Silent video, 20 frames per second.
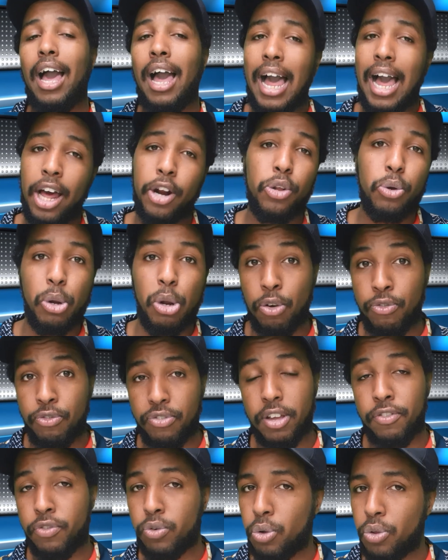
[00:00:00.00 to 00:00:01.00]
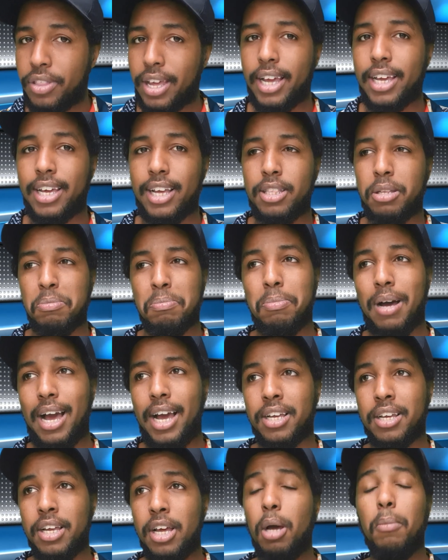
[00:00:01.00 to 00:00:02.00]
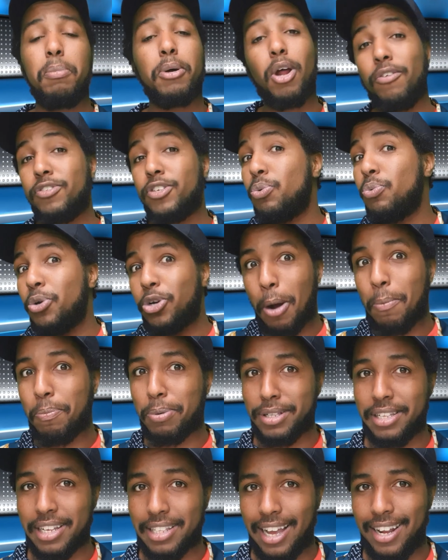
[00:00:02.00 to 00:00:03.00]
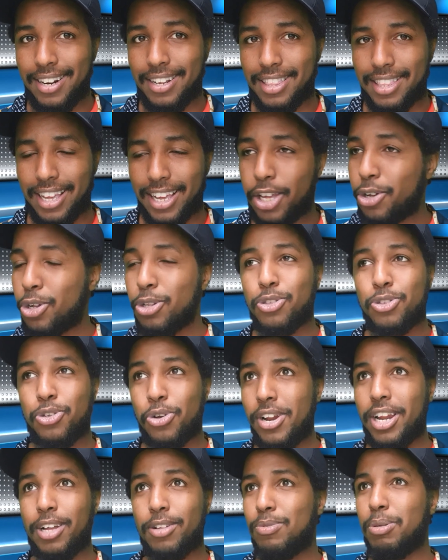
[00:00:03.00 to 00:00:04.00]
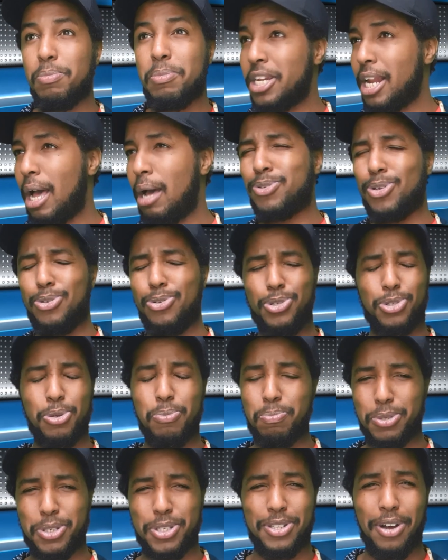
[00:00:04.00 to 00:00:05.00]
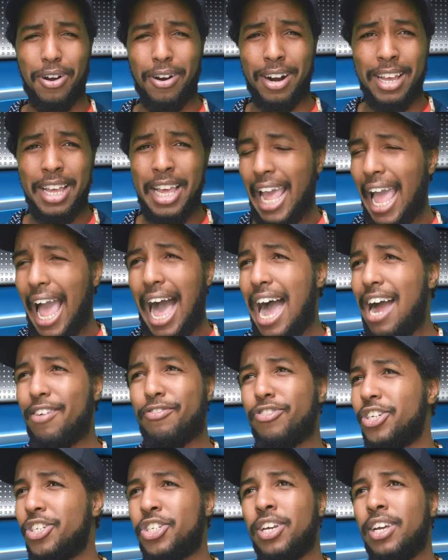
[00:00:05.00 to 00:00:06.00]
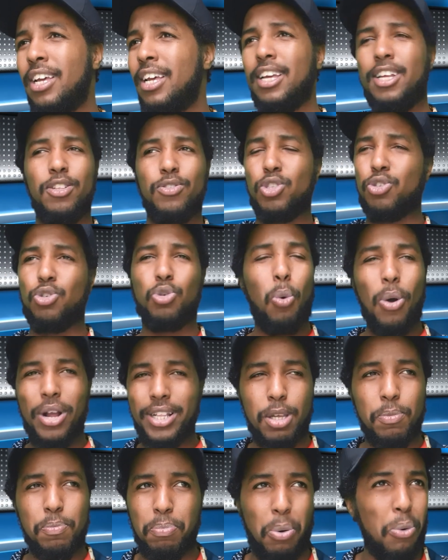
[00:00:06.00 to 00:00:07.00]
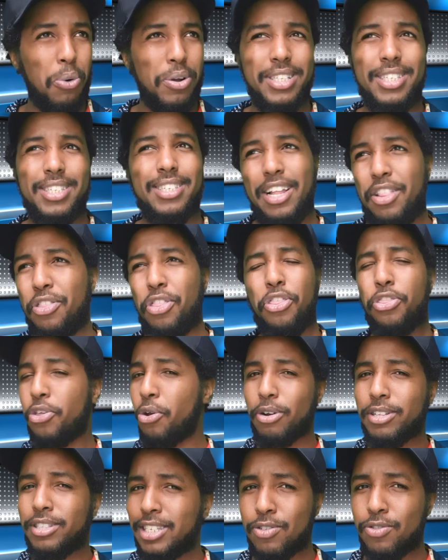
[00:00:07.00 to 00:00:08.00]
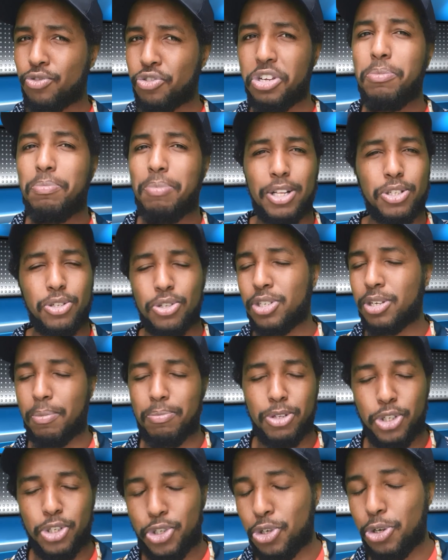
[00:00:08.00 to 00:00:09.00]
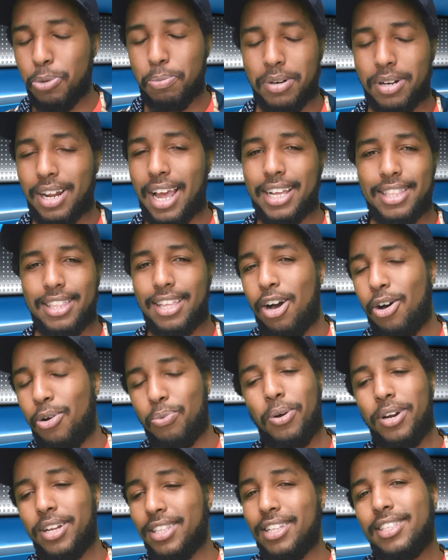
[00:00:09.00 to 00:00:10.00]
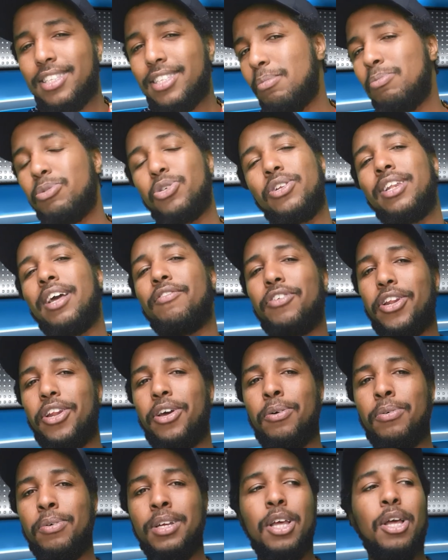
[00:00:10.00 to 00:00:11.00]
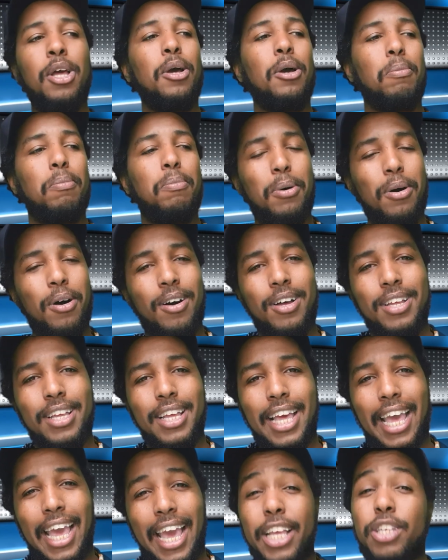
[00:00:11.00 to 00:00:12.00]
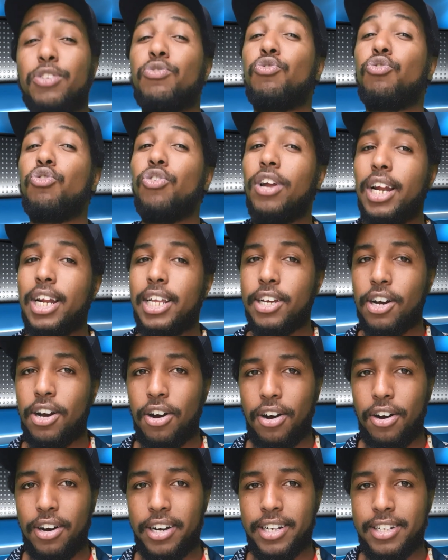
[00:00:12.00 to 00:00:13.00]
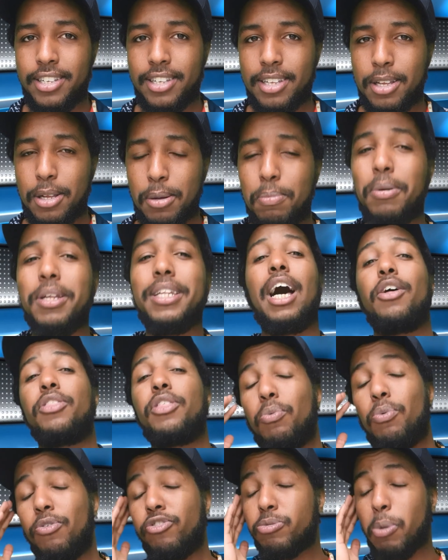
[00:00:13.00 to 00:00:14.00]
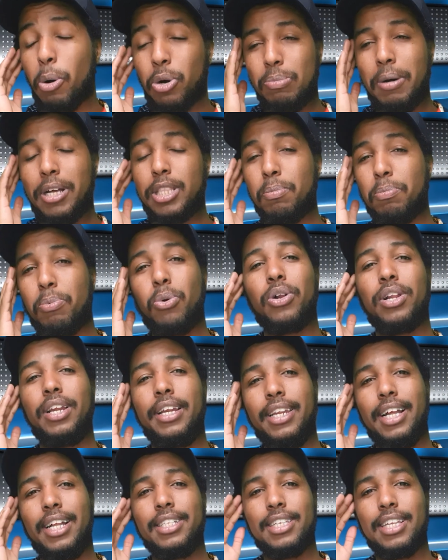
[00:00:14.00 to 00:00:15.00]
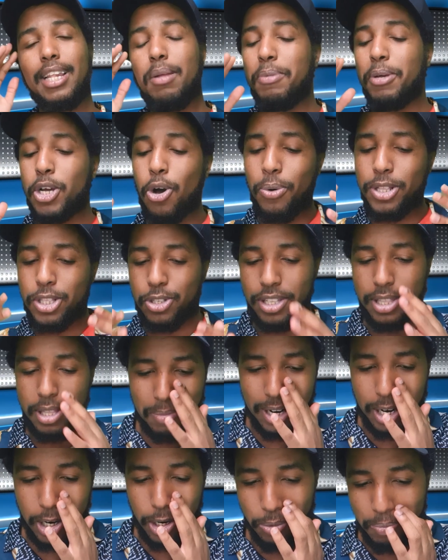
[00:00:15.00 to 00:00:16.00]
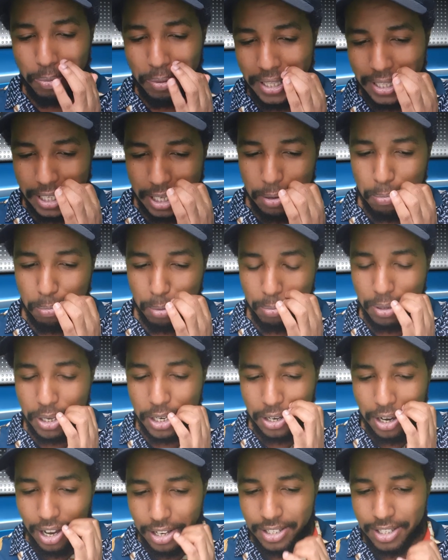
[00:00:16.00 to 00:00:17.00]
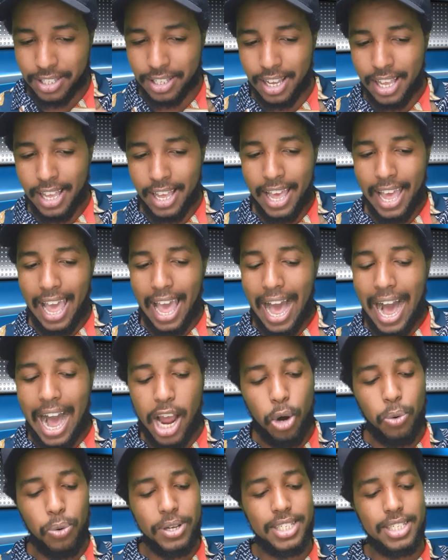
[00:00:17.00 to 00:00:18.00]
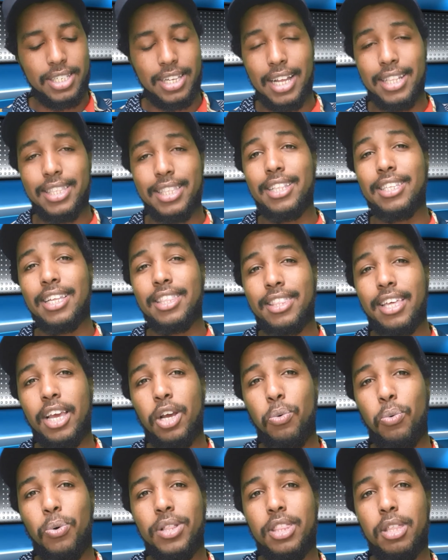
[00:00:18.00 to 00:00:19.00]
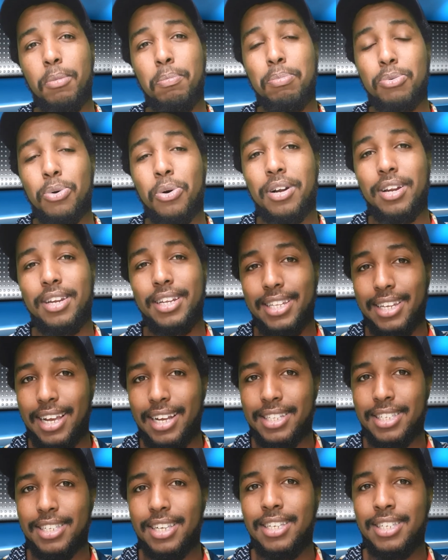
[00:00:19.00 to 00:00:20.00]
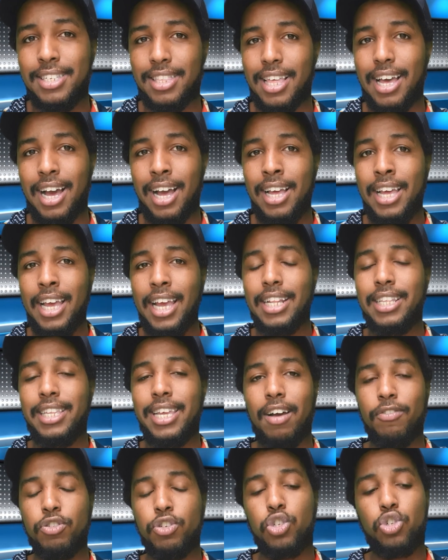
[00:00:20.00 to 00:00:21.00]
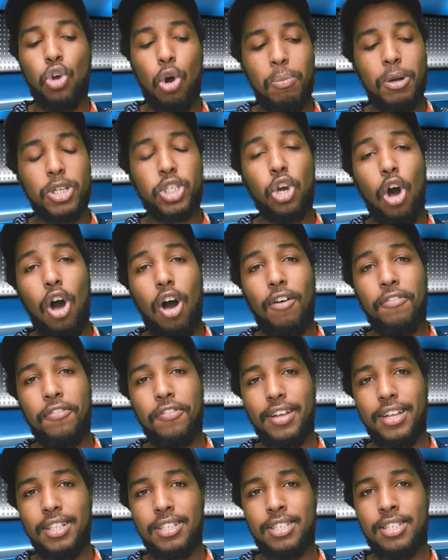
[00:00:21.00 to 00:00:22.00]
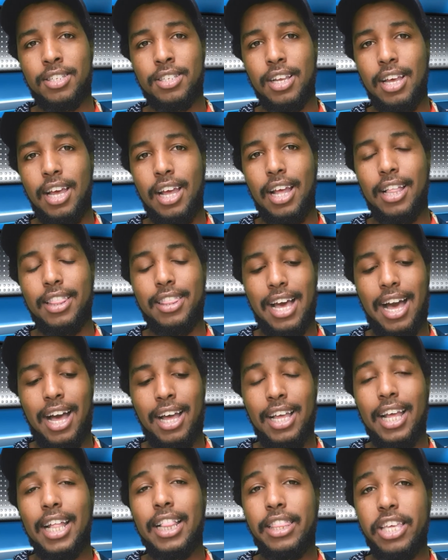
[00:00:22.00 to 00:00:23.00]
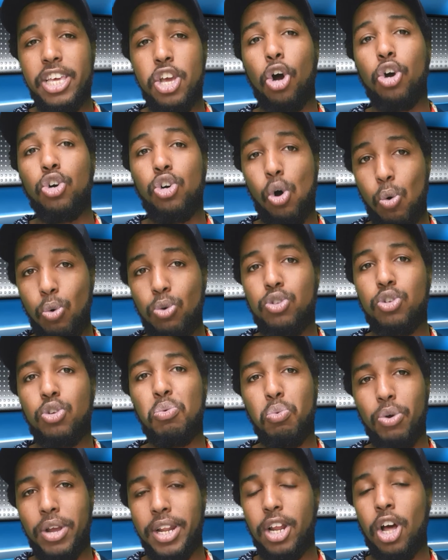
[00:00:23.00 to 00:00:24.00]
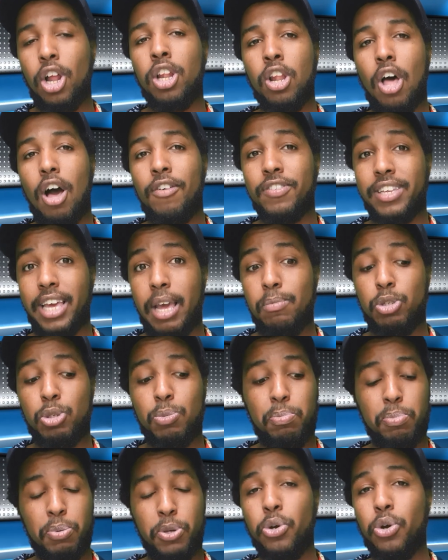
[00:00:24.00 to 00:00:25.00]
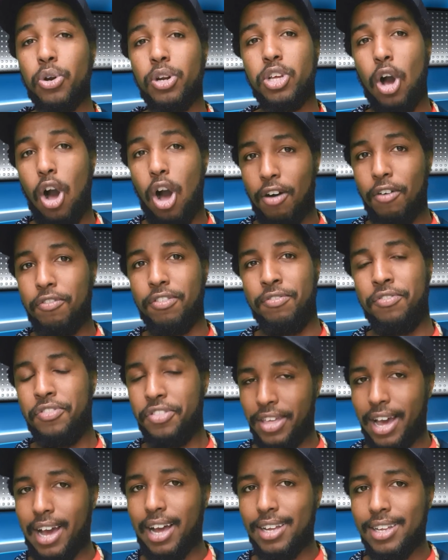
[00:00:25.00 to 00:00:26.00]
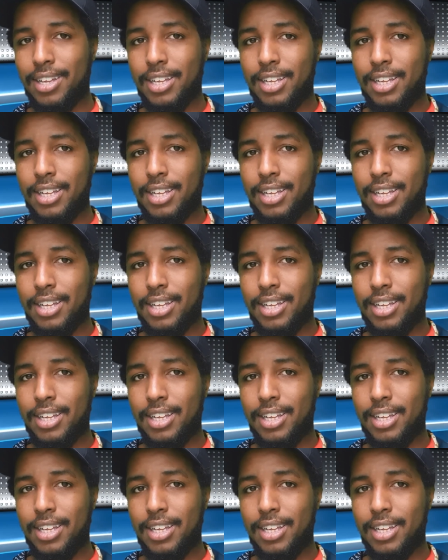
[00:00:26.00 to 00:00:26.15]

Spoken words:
I don't know if he'll then get the bag. But obviously we can't predict anything. He could turn out to be an absolute superstar, average 20 points and 13 rebounds or something stupid like that on one of the teams. You never know. But it's really hard. But now that we've spoken about the Brooklyn Nets, let me go into them a little bit deeper, because I always said that the thing with the Brooklyn Nets is that they have so much offense that they are going to win a lot of games purely off of that.